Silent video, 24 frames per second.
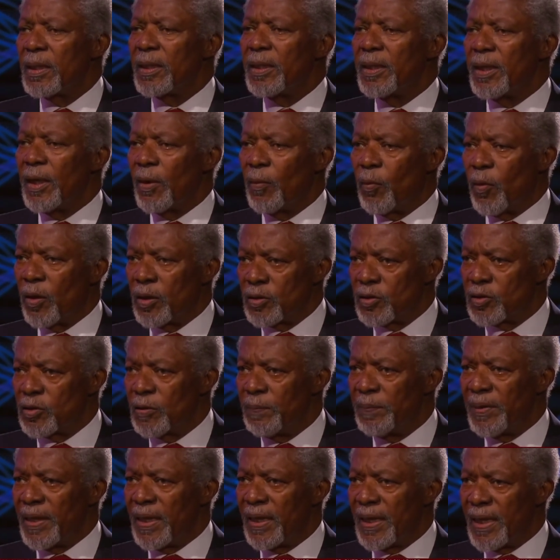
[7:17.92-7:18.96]
They want
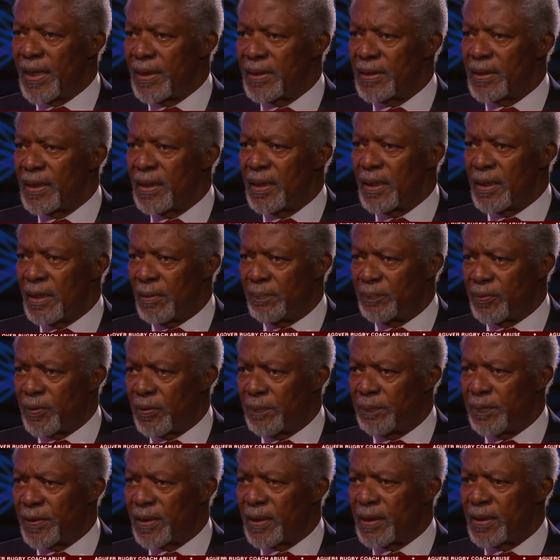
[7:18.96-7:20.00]
to be led in the
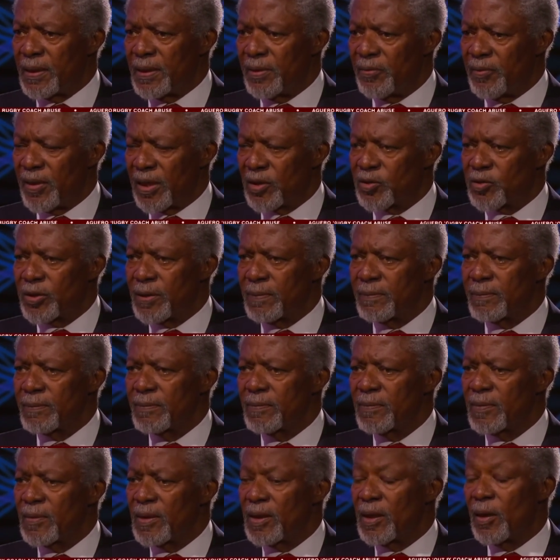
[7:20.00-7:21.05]
proper direction.
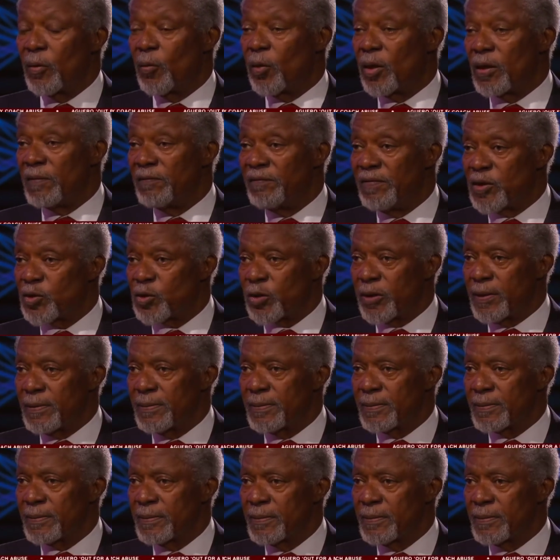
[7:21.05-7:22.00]
They want vision.